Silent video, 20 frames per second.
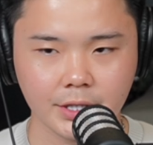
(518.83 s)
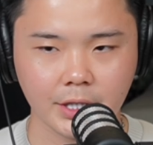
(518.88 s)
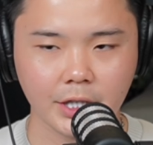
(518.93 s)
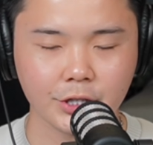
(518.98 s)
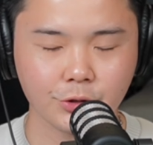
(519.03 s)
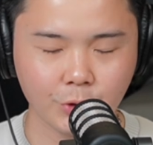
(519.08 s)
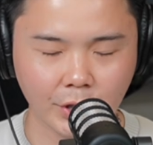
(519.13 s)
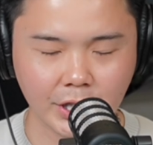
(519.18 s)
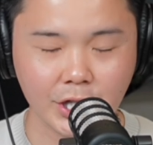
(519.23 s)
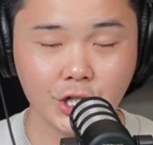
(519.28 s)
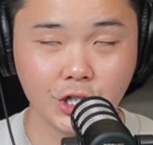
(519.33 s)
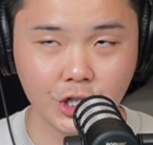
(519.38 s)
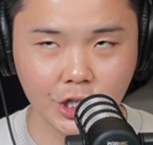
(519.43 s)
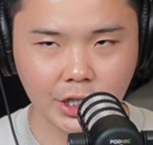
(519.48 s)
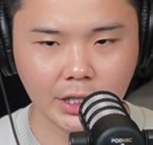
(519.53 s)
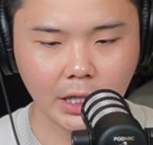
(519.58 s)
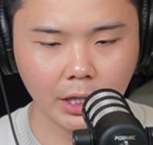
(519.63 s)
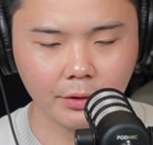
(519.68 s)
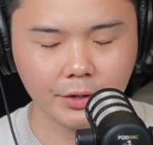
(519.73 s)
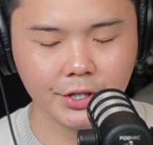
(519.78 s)
The
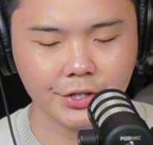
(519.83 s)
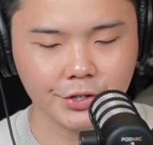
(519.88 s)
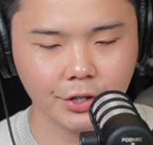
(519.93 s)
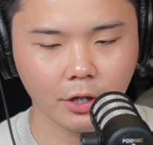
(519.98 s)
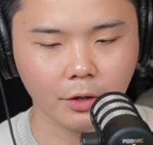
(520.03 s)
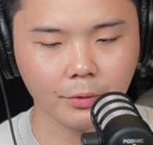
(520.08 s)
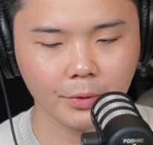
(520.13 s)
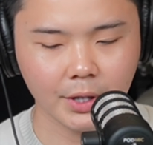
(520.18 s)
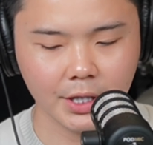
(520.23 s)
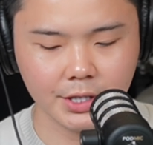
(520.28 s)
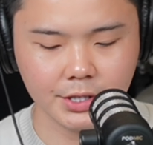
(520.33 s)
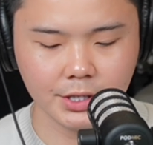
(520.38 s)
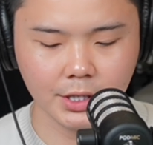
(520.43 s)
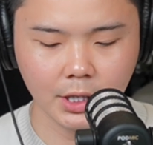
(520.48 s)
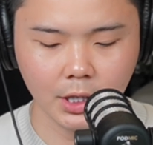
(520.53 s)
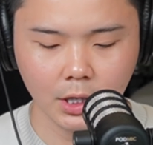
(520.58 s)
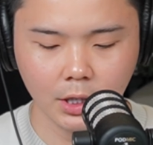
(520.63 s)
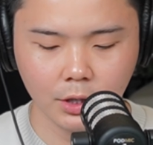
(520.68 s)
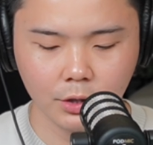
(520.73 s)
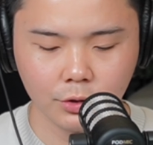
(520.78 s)
strategy now is always
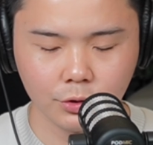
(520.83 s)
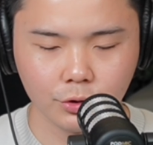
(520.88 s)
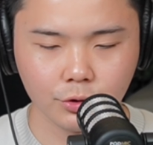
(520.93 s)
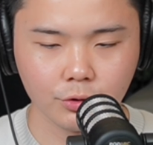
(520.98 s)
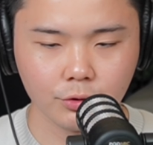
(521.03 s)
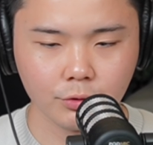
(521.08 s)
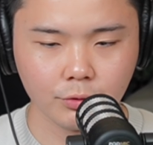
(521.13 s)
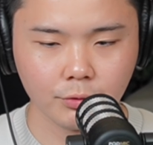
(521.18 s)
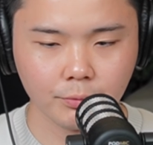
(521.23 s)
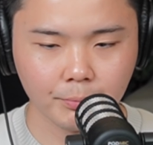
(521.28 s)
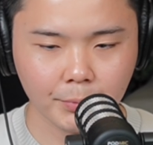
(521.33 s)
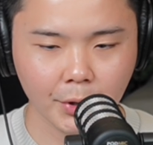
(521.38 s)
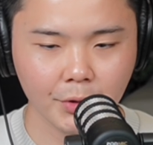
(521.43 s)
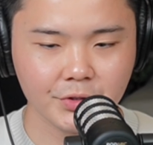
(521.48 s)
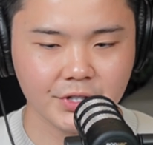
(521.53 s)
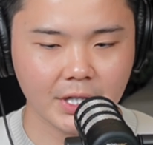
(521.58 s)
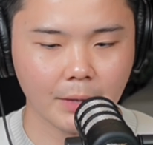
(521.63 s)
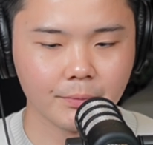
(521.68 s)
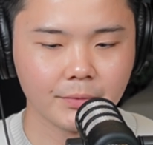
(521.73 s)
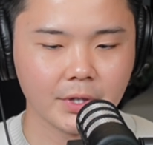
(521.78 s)
you
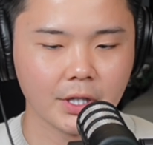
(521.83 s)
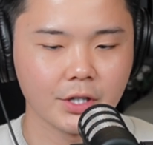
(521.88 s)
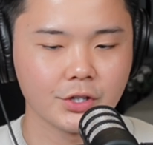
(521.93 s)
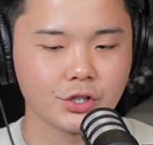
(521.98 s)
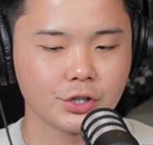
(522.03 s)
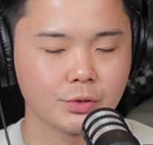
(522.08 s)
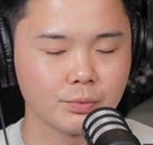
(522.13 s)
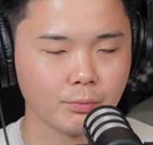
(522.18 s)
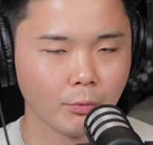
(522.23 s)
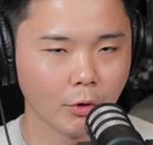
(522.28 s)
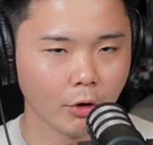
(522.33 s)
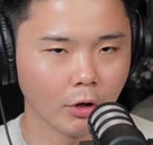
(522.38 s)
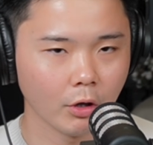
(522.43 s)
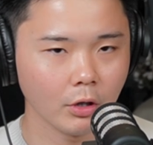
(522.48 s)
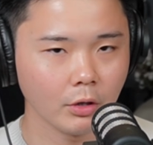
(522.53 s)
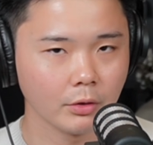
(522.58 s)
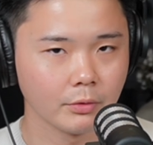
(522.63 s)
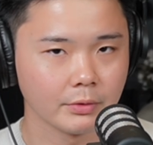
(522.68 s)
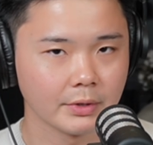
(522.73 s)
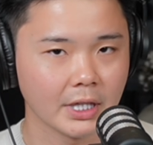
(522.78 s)
build something
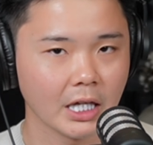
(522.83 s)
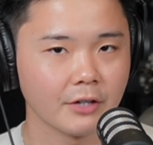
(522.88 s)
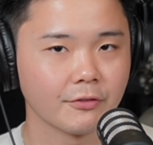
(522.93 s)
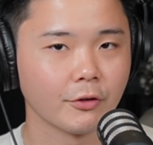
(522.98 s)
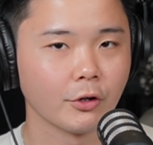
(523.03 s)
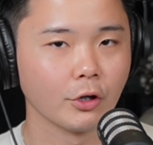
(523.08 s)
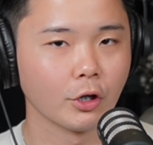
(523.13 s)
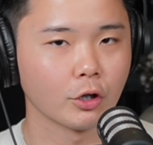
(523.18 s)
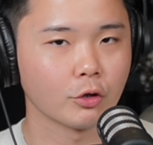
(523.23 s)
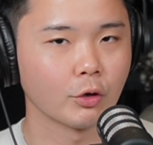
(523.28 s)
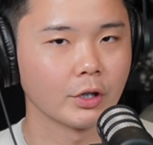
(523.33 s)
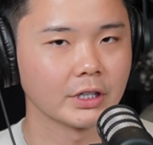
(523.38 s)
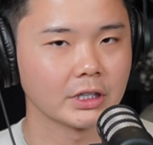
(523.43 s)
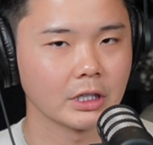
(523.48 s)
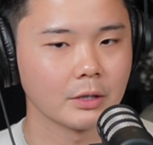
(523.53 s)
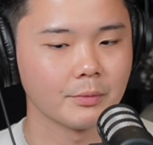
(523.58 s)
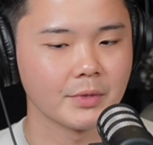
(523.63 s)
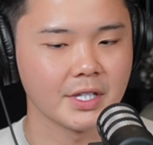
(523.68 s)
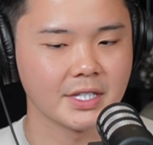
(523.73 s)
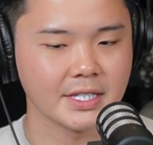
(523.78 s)
small, therefore your
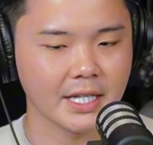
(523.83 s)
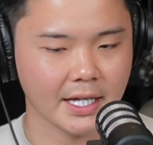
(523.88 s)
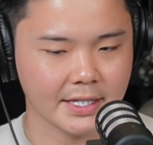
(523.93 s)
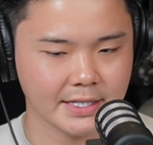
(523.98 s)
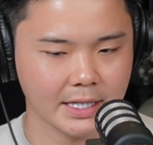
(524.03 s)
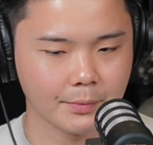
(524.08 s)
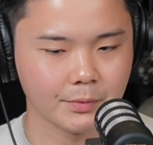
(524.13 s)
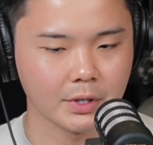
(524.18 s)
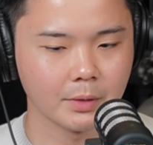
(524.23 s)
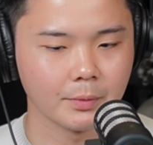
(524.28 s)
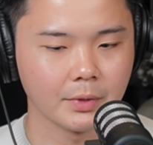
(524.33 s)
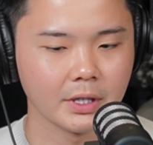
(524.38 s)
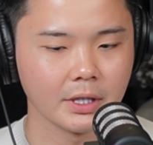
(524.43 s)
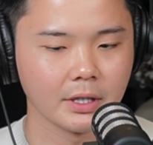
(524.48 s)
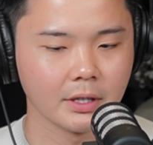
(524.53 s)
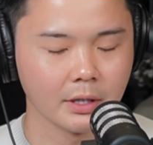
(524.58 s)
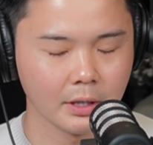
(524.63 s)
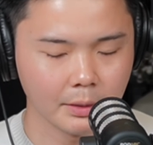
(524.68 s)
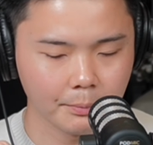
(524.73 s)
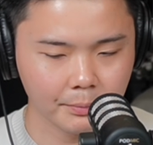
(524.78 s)
quantum is acceptable.
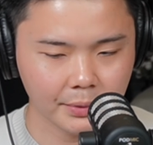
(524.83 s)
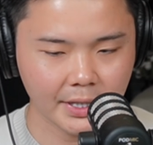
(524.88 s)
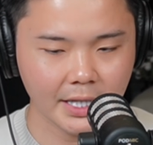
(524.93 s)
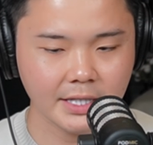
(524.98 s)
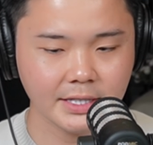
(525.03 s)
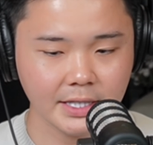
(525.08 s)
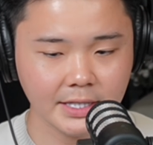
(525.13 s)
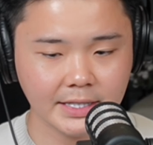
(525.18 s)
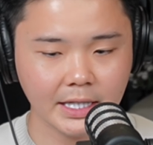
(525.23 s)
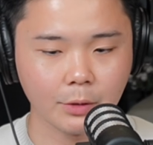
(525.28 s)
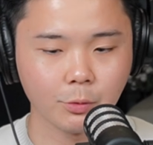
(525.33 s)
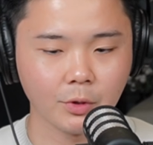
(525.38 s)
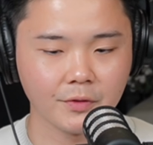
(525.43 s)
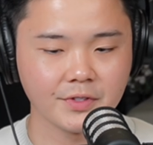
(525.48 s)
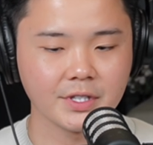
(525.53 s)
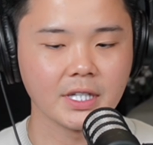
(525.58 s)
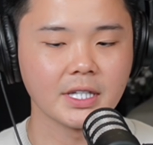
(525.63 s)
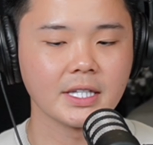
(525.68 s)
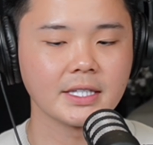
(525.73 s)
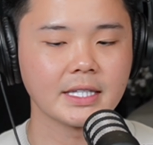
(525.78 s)
Places that we've
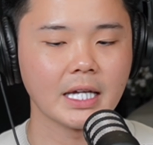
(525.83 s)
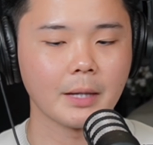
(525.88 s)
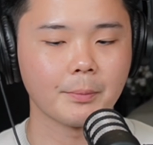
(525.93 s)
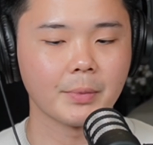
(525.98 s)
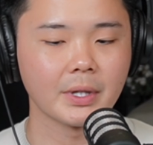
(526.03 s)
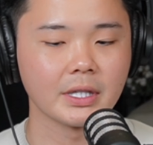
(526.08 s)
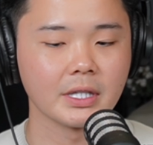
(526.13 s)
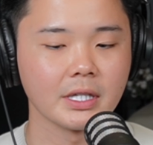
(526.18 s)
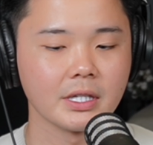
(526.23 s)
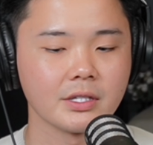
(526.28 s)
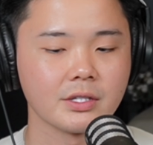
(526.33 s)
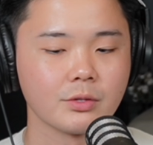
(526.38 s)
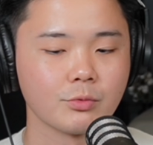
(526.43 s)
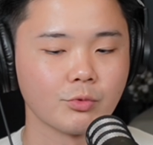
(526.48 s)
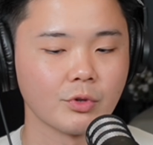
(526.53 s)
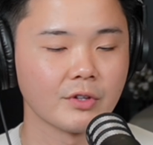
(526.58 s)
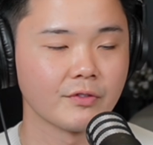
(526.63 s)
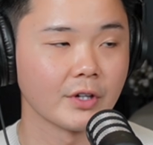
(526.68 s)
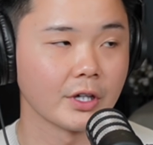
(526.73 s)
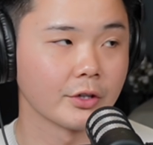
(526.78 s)
seen this happen is
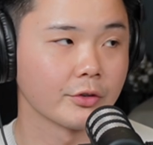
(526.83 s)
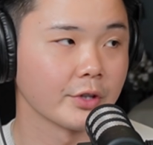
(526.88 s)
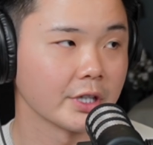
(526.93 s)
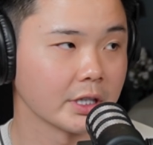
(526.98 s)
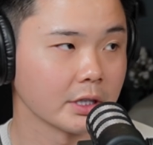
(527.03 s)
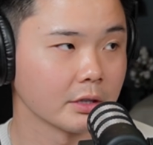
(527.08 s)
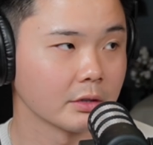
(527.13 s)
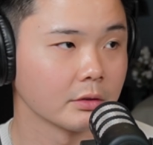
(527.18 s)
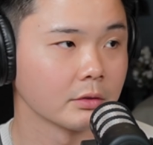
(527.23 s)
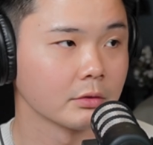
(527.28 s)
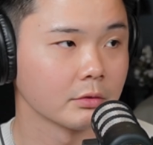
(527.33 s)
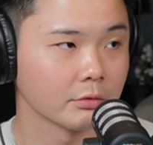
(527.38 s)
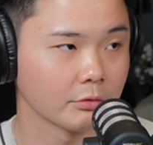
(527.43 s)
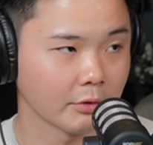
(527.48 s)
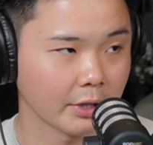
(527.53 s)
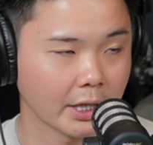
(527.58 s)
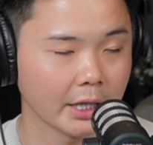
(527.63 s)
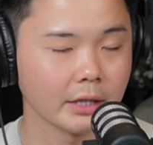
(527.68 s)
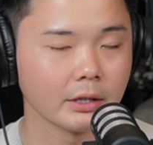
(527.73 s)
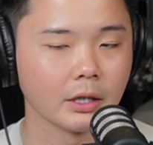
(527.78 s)
River Green,
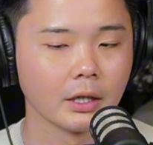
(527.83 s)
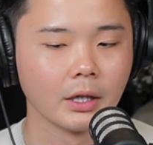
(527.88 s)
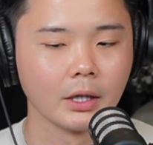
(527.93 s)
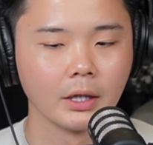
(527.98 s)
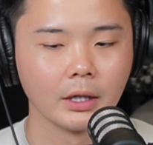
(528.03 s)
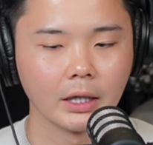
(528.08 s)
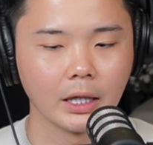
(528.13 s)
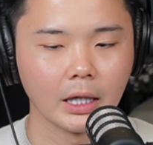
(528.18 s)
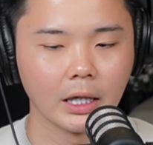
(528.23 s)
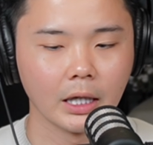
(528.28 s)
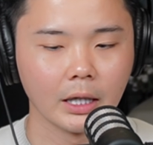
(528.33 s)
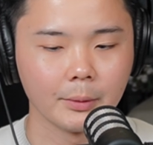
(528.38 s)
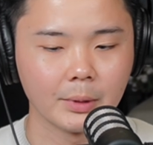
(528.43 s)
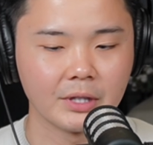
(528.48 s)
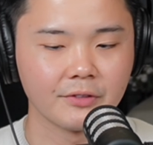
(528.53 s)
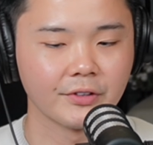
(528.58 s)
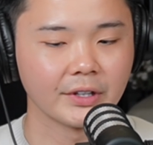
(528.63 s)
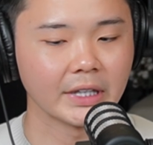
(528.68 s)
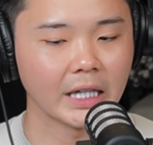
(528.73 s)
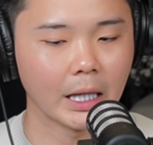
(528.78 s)
right?
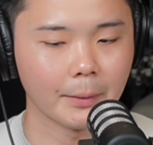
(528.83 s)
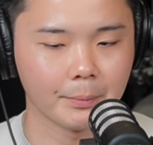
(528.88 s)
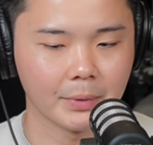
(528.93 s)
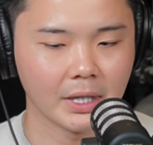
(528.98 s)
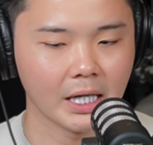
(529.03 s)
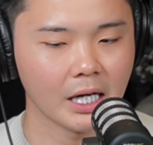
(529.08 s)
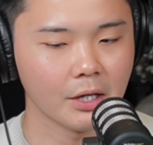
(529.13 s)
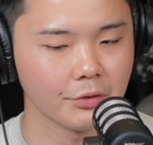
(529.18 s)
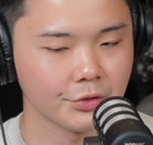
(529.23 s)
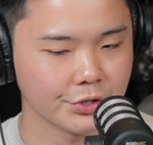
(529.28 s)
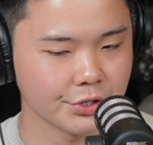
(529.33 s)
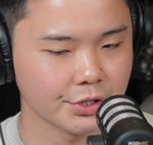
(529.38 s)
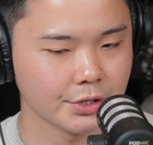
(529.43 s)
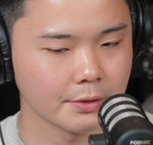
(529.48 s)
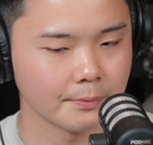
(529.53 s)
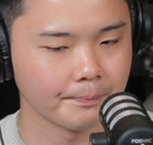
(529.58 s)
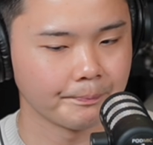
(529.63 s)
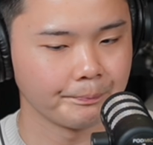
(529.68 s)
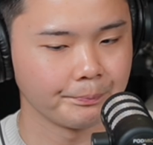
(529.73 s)
Even Upper House,